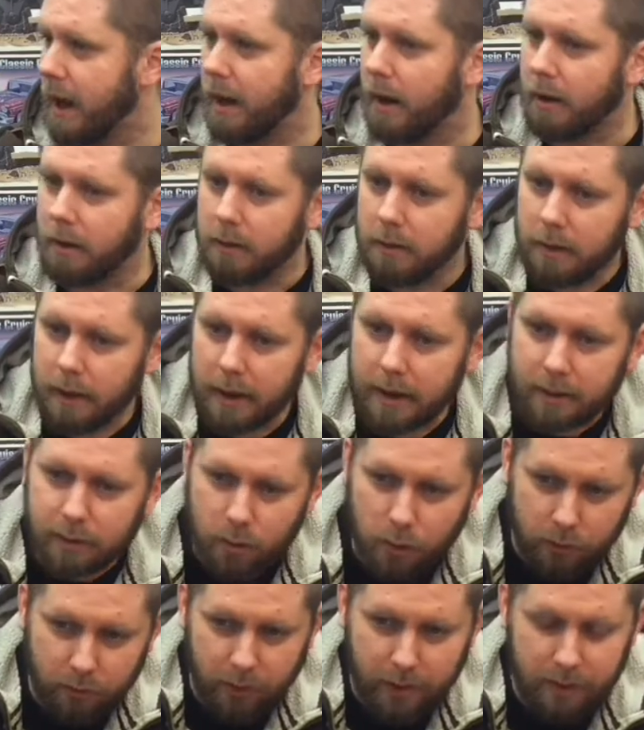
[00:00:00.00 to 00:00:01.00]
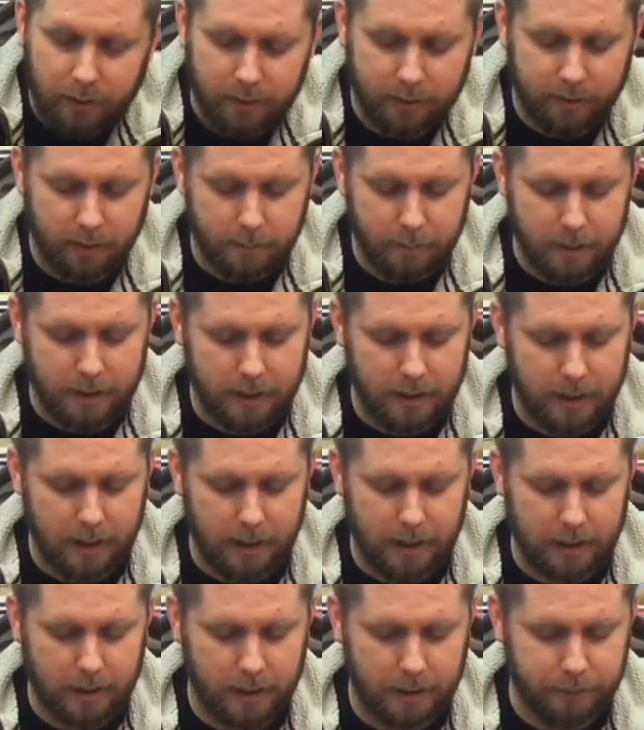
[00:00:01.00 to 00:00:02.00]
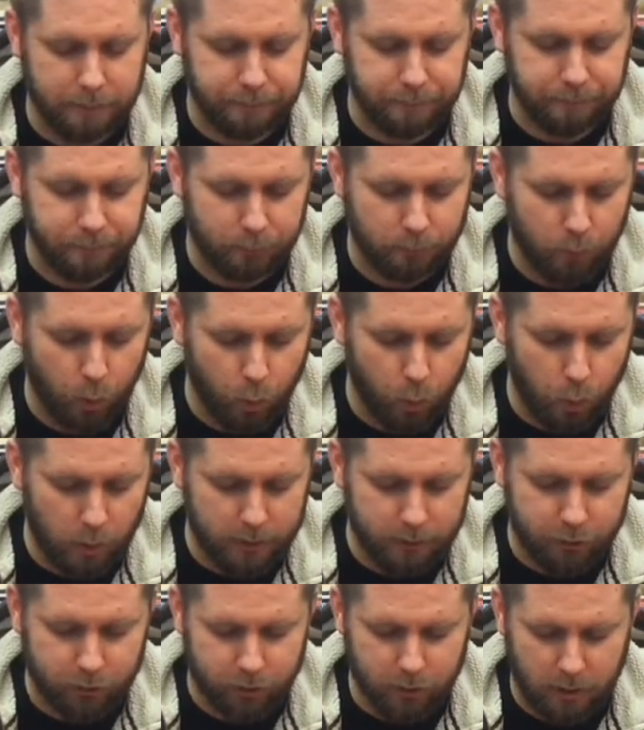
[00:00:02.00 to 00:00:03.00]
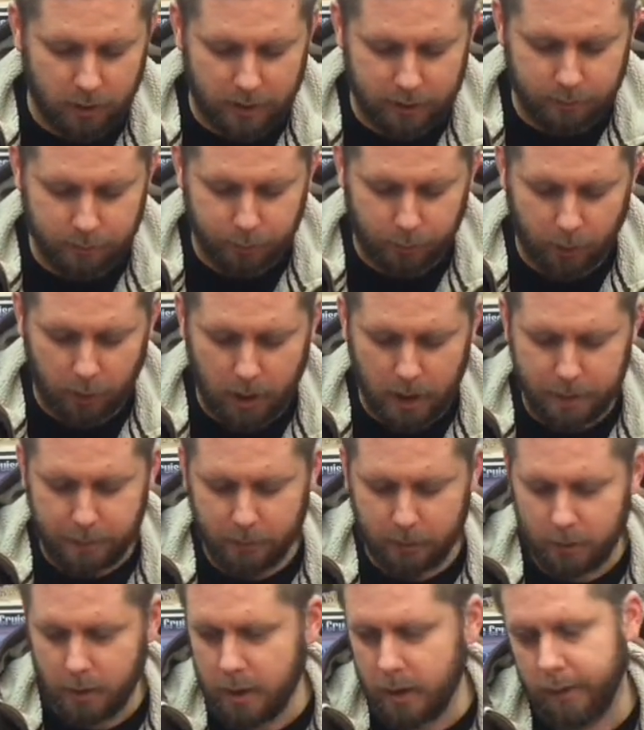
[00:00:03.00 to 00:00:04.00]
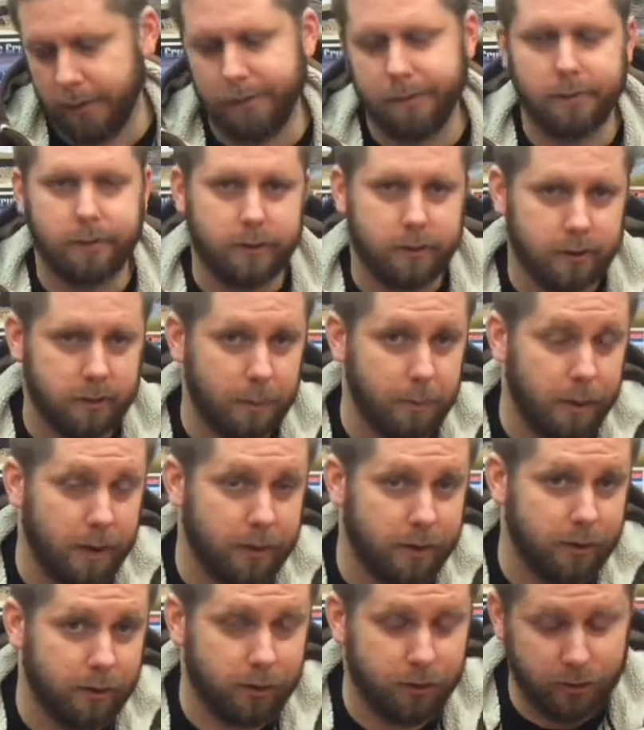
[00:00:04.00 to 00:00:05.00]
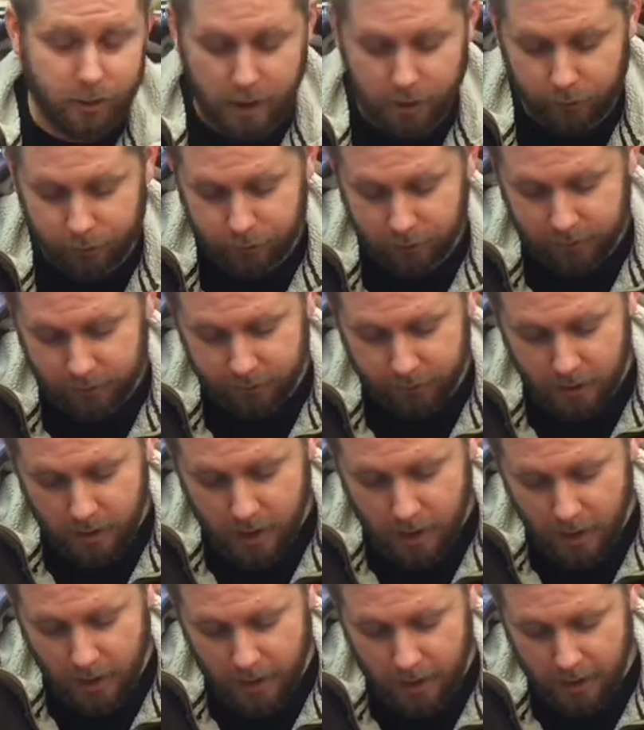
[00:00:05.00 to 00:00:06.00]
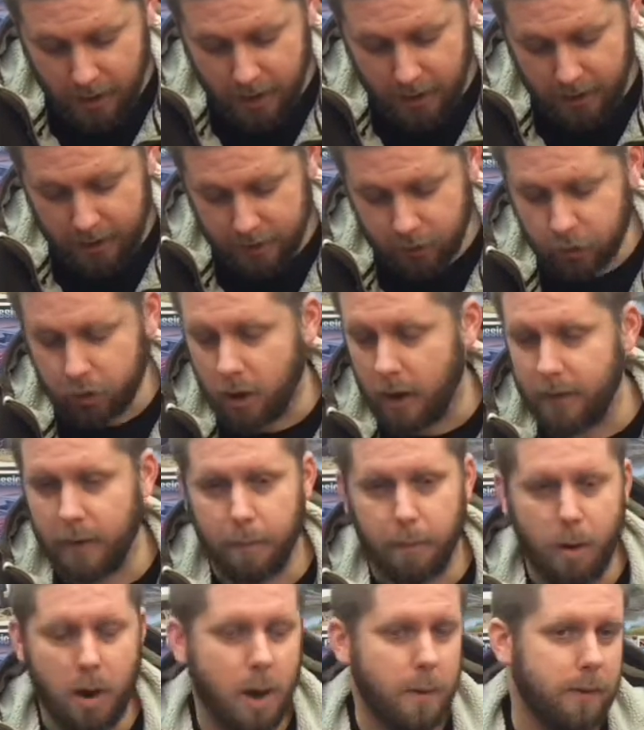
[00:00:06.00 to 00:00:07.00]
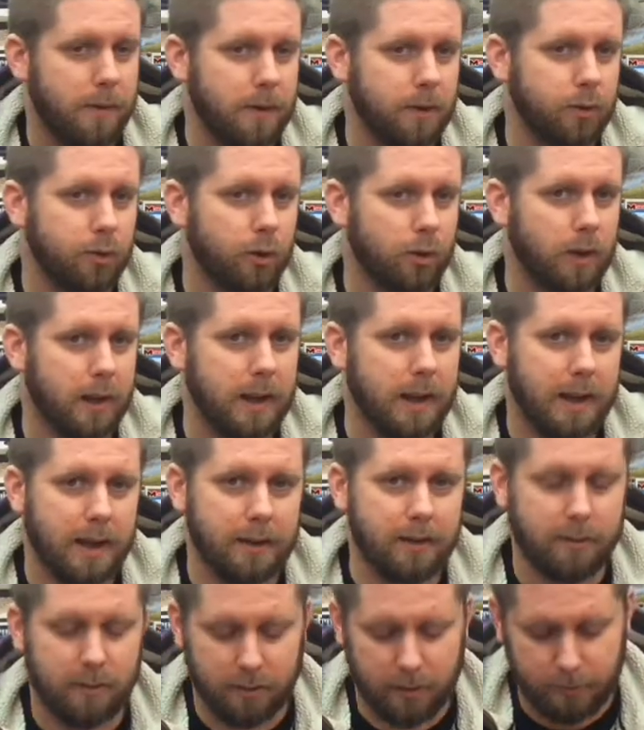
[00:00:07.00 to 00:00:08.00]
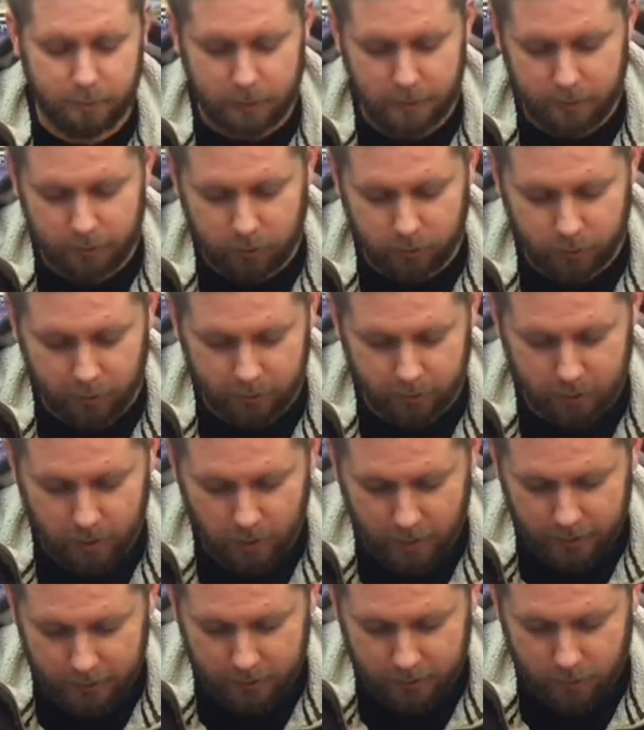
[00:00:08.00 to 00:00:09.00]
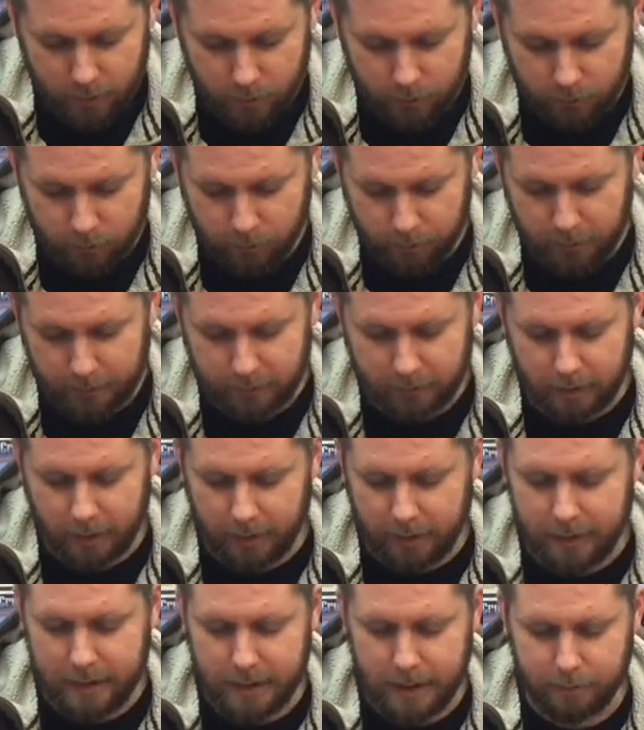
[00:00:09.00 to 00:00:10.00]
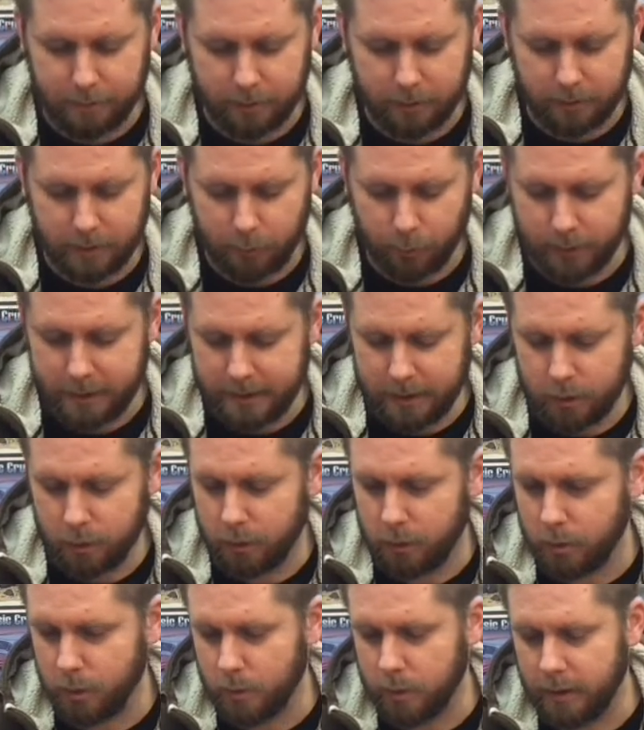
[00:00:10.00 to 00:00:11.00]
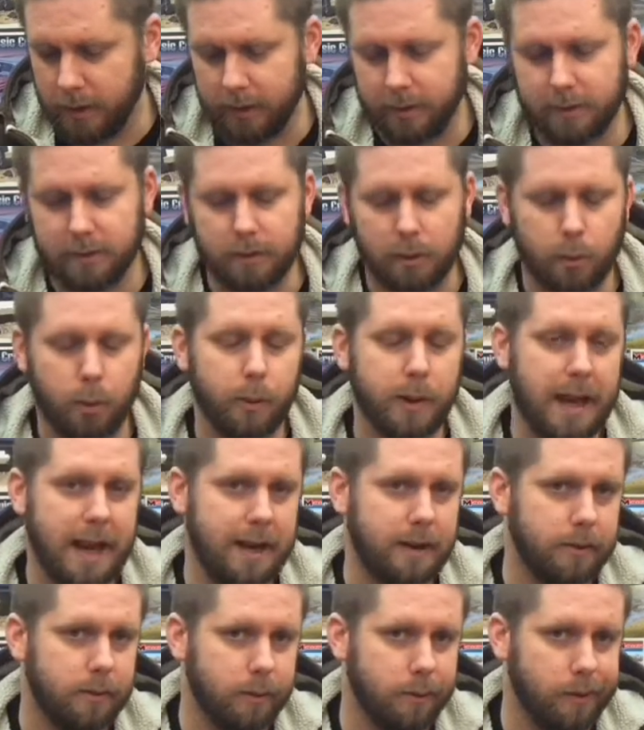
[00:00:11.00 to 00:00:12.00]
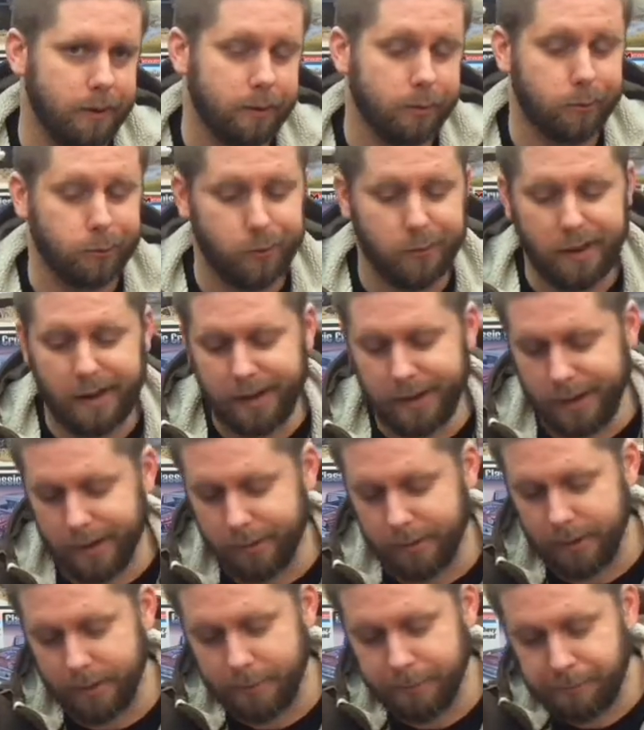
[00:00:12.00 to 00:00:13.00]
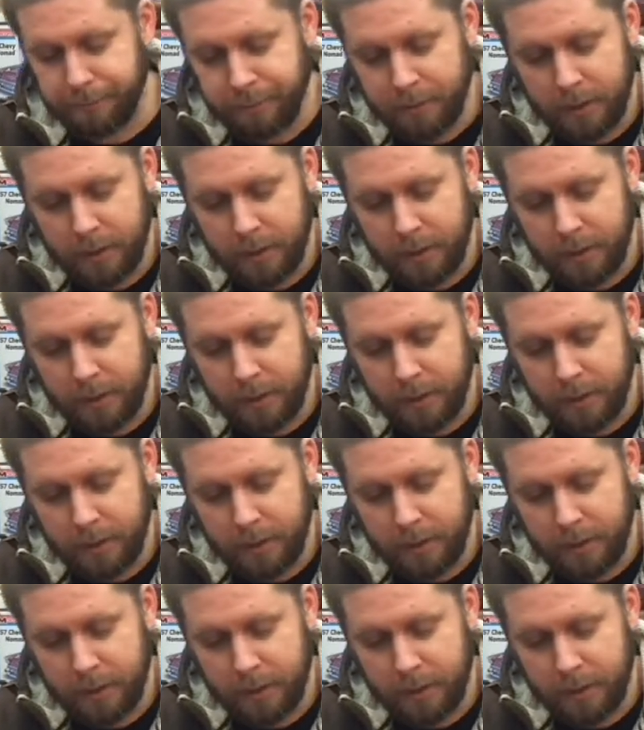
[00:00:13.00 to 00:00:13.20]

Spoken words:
I guess it's over there, it's the MIG one-shot primer, which is apparently just Steinel jizz, and shot the bottom of this, just looking at some, just as a guide coat, just a bit of tidy up and clean up. We need to do this, or what we had to do with this, we knew that anyway.